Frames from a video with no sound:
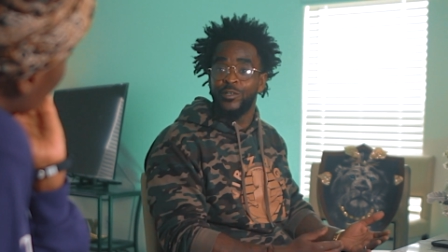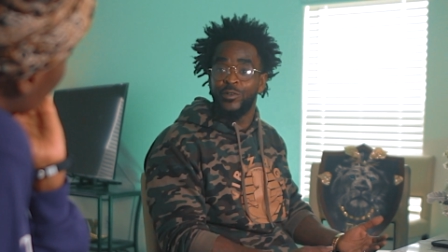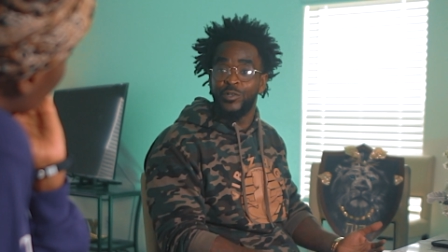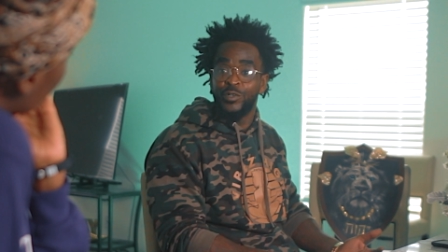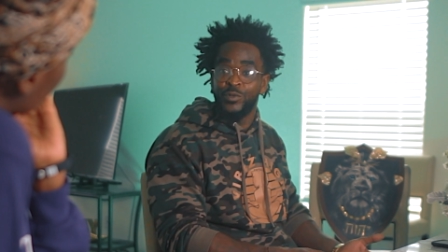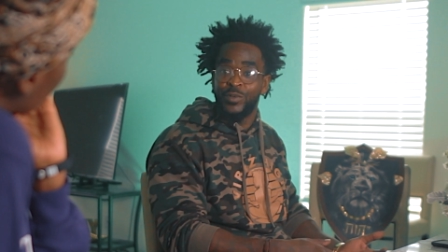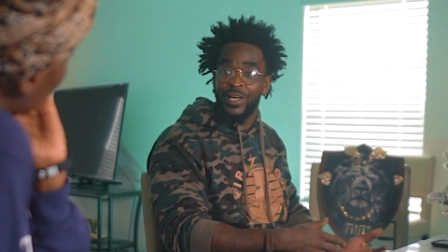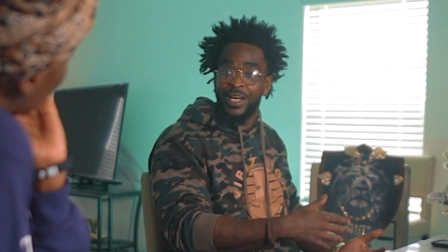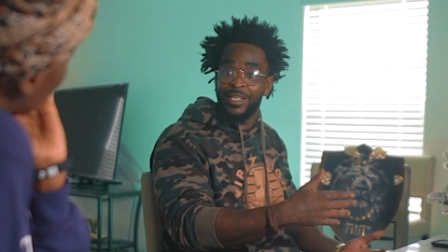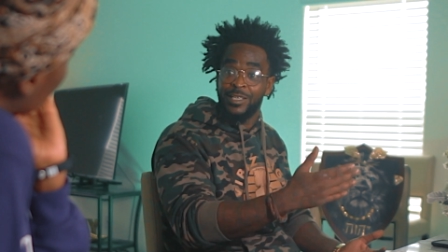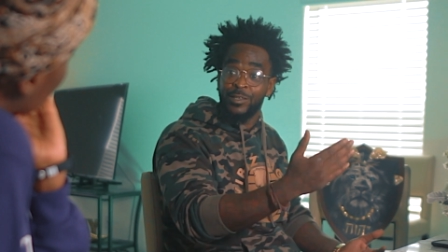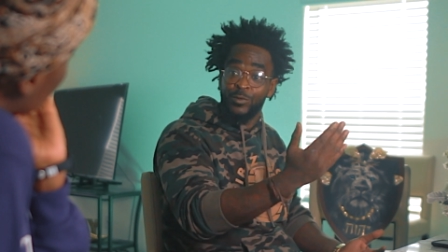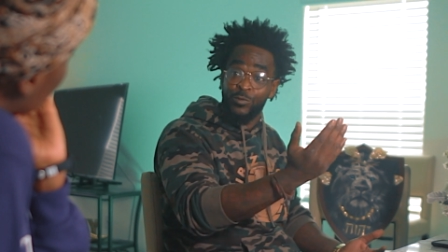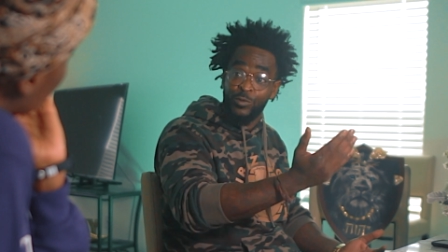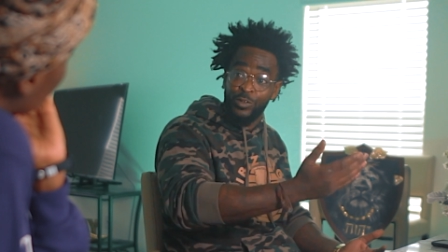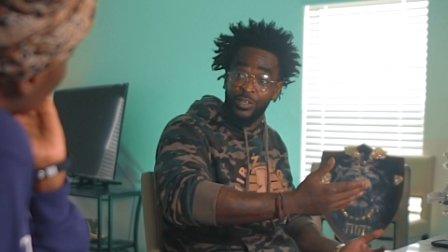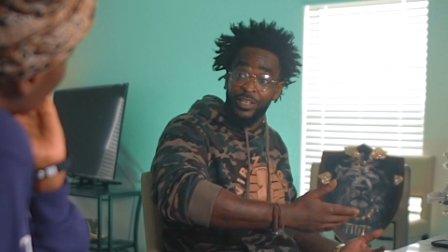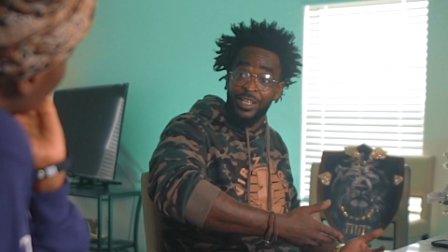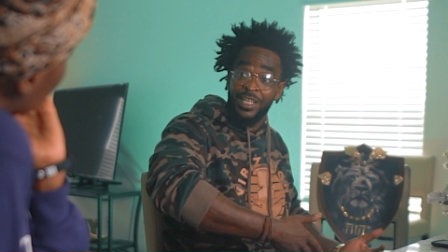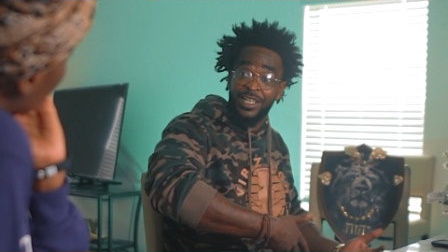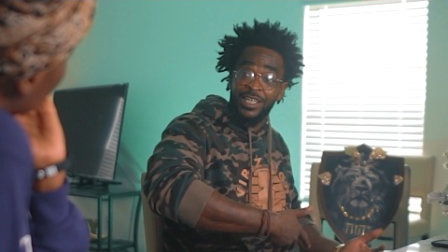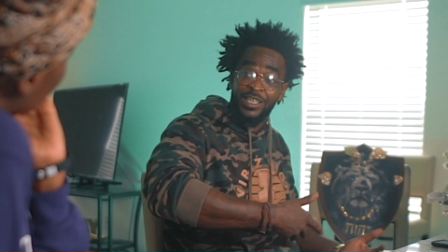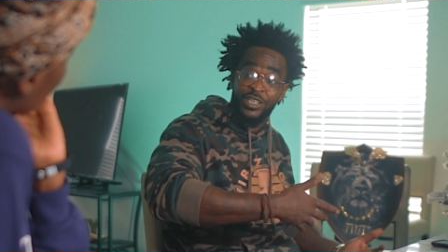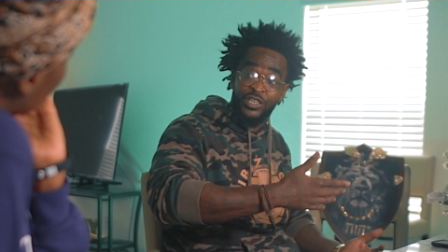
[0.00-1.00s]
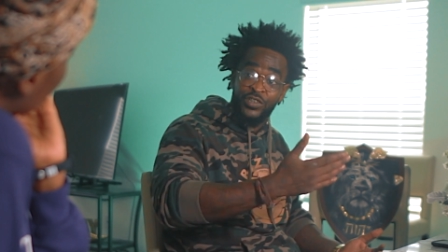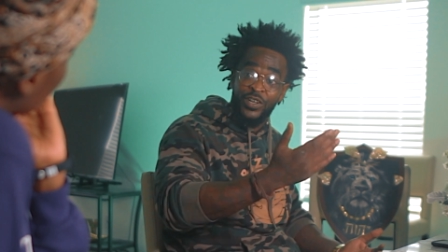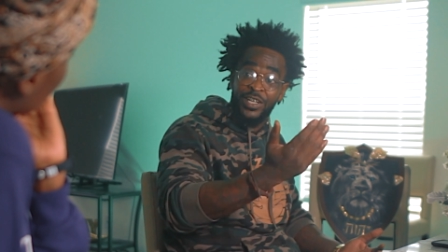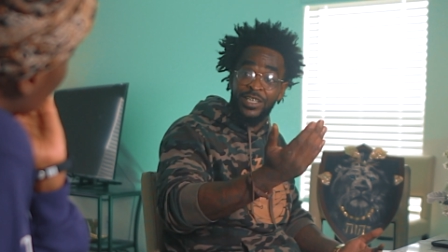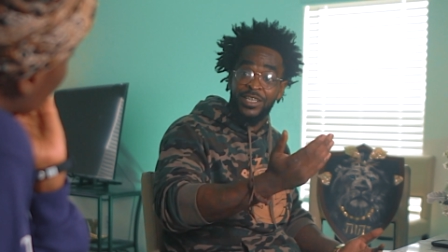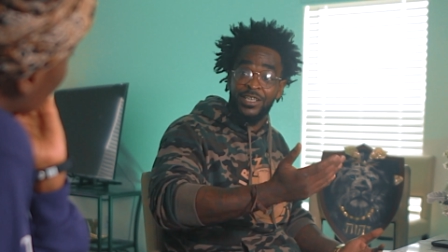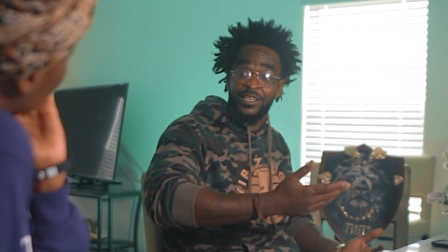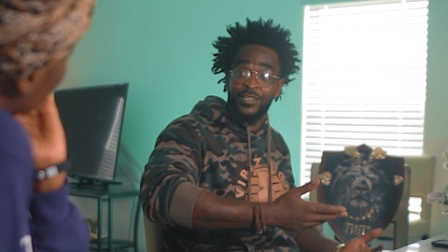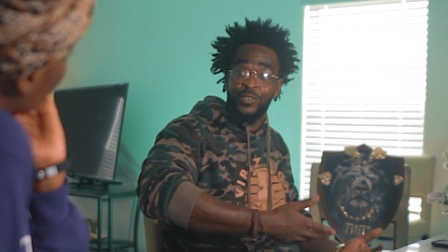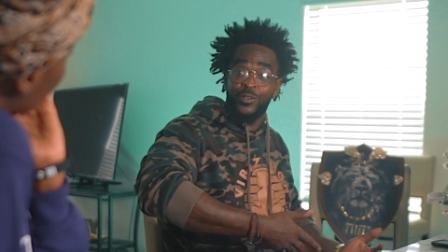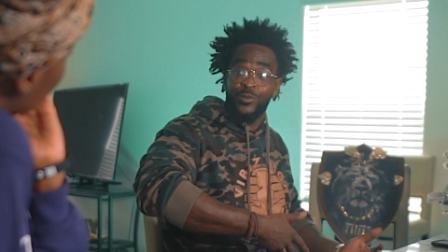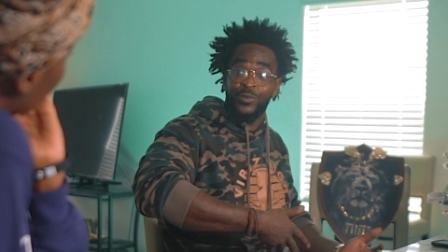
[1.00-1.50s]
or you got some real
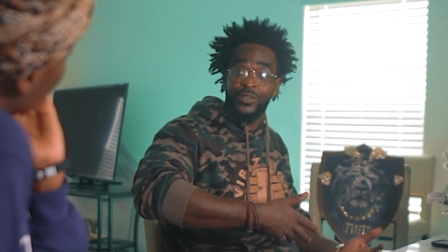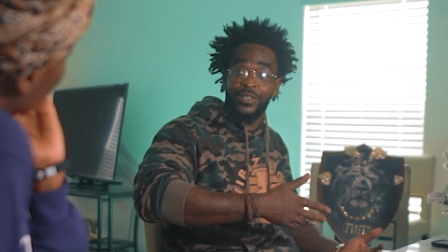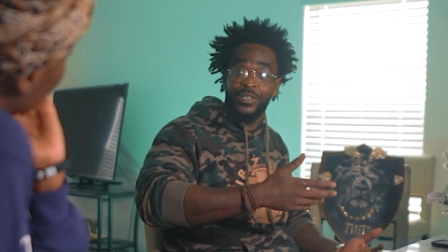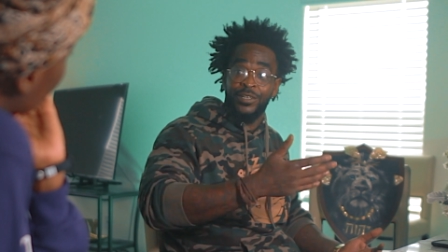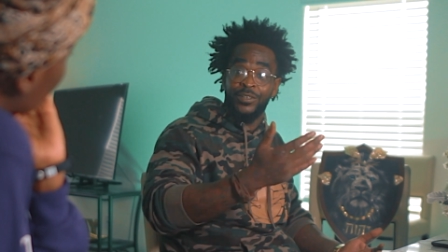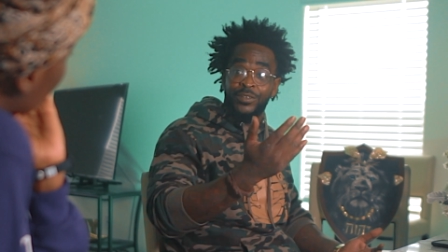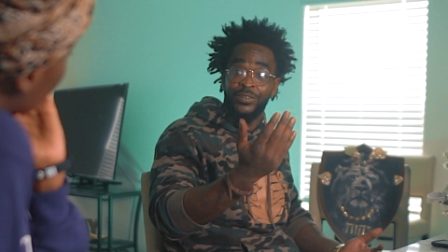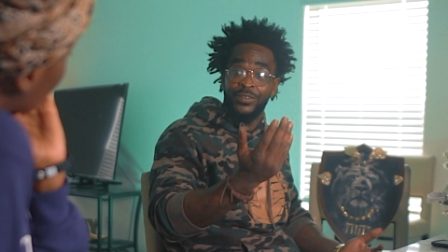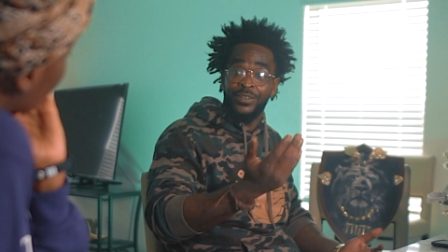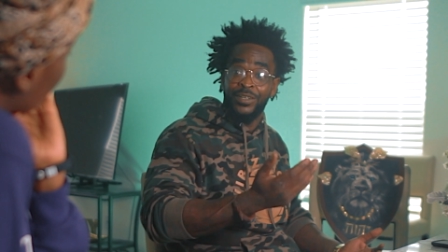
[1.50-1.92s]
illustrations going on.